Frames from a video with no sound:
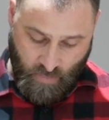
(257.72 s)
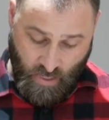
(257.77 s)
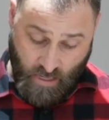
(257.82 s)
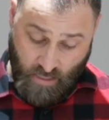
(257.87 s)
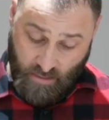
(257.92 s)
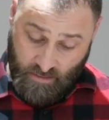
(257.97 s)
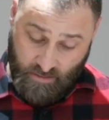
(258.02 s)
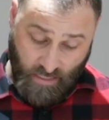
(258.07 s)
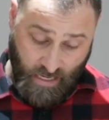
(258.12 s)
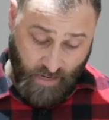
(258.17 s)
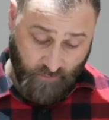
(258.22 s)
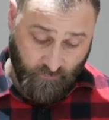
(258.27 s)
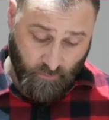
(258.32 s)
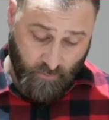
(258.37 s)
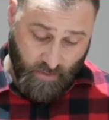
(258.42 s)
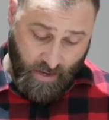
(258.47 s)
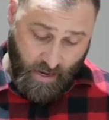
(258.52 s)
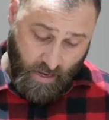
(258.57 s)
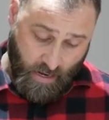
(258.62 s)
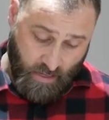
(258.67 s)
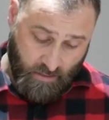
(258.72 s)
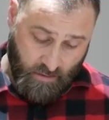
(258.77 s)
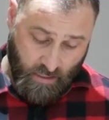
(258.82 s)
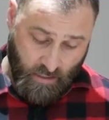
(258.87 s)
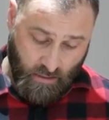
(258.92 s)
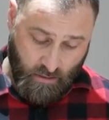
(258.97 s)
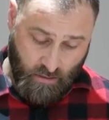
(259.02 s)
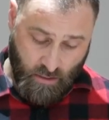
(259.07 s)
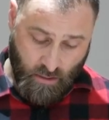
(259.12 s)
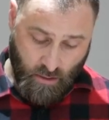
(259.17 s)
Aside from that, I
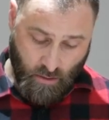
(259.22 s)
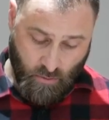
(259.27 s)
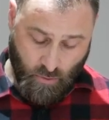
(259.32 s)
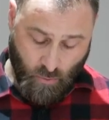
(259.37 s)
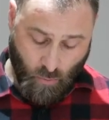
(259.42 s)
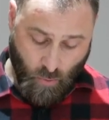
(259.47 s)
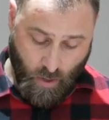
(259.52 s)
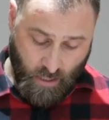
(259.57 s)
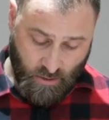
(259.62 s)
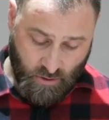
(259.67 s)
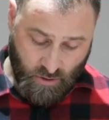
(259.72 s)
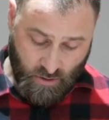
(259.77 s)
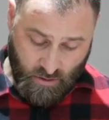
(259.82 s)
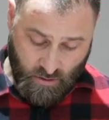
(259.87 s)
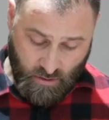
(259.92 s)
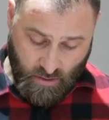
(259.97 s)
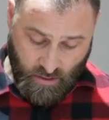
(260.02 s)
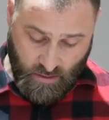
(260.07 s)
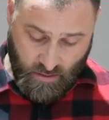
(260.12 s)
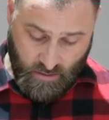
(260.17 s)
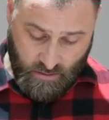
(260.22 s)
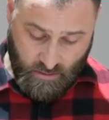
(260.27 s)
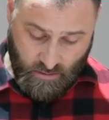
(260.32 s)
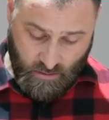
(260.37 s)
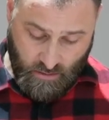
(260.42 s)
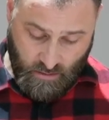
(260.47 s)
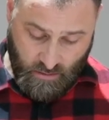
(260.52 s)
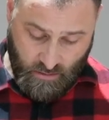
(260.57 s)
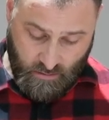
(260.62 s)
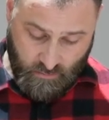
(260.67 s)
think the watch
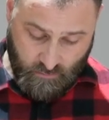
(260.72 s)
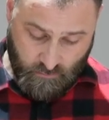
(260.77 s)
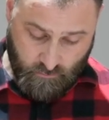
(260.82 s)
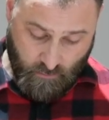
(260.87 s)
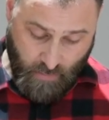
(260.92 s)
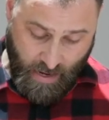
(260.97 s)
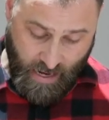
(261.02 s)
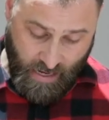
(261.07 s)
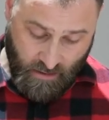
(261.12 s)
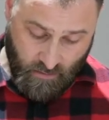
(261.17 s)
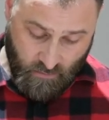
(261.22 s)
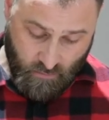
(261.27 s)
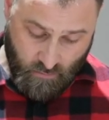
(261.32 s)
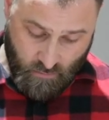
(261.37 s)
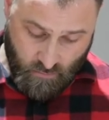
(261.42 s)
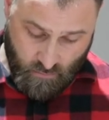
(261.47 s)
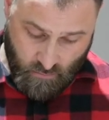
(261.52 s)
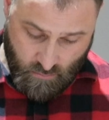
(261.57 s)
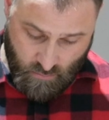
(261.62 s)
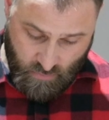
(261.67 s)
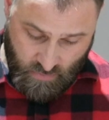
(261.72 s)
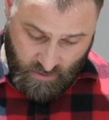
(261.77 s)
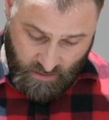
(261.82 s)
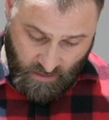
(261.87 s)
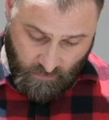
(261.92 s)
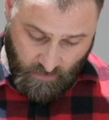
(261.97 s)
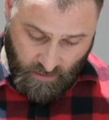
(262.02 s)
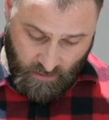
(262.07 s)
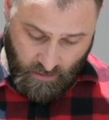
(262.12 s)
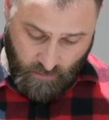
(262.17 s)
is made
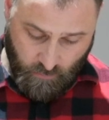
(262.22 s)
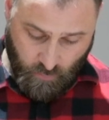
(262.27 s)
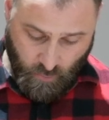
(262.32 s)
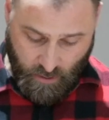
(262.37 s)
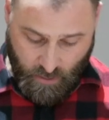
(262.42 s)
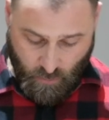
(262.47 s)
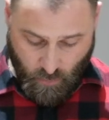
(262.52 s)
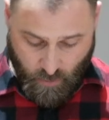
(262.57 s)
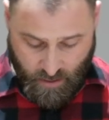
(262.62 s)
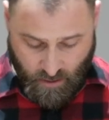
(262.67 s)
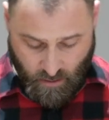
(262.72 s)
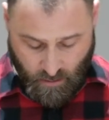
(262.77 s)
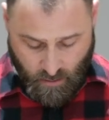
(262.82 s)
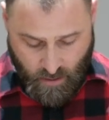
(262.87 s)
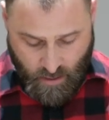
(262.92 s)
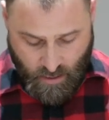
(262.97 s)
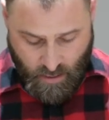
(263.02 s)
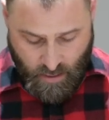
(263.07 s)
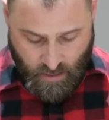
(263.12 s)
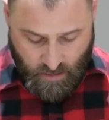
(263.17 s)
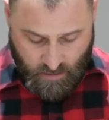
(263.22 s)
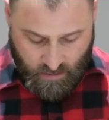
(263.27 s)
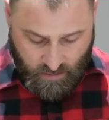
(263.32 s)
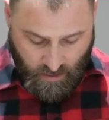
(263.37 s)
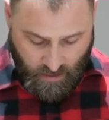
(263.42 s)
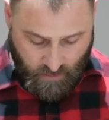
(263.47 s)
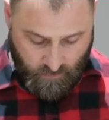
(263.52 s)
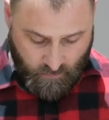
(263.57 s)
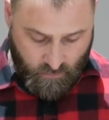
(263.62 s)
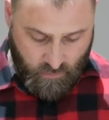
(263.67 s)
seemingly pretty well.
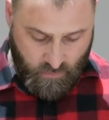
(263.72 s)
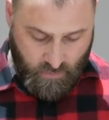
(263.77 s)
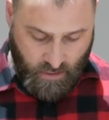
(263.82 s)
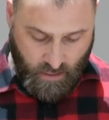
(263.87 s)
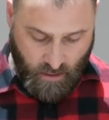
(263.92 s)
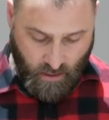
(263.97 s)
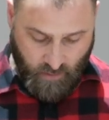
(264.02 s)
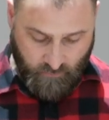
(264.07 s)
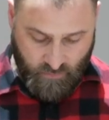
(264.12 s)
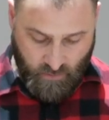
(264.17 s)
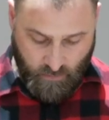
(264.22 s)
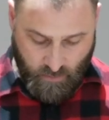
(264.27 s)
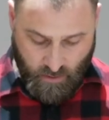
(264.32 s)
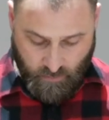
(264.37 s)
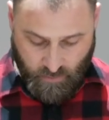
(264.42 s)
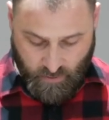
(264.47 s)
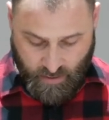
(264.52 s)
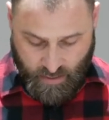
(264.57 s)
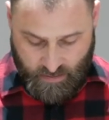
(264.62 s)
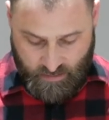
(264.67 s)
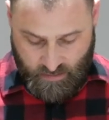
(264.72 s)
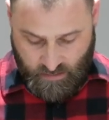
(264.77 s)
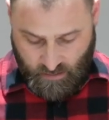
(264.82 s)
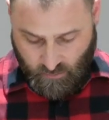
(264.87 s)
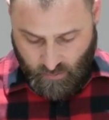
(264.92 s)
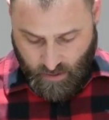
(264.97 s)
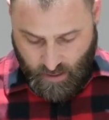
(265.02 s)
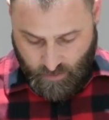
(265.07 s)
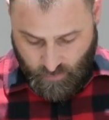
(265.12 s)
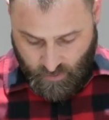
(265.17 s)
Take off some of the plastic
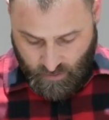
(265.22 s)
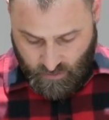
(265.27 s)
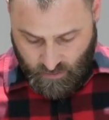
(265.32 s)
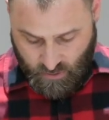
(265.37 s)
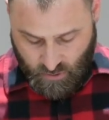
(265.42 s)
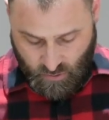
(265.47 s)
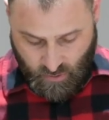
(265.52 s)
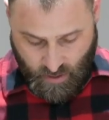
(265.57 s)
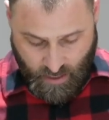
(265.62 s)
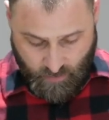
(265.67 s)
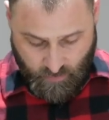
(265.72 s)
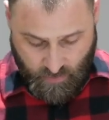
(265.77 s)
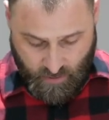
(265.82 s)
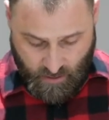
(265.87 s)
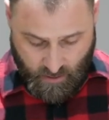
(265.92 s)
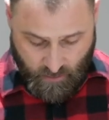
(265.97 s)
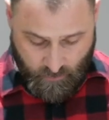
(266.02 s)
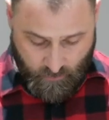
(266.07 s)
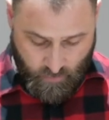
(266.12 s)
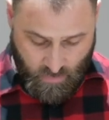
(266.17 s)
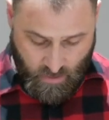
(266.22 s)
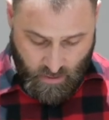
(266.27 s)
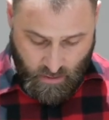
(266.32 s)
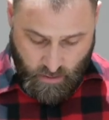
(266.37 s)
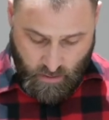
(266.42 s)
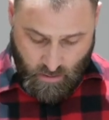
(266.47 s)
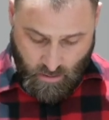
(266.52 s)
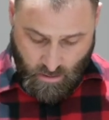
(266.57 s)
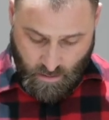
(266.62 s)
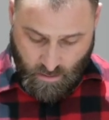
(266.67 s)
wrap on the strap here,
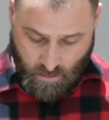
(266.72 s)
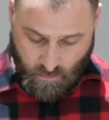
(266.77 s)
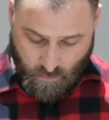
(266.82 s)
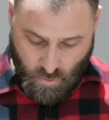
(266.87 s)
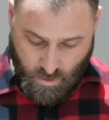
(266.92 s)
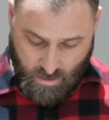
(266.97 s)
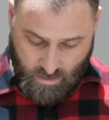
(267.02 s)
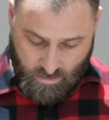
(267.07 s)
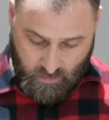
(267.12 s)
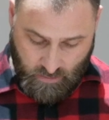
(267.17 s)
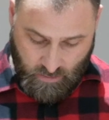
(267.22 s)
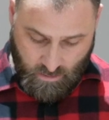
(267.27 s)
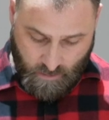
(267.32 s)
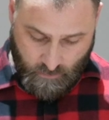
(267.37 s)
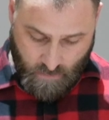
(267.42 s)
on the bracelet.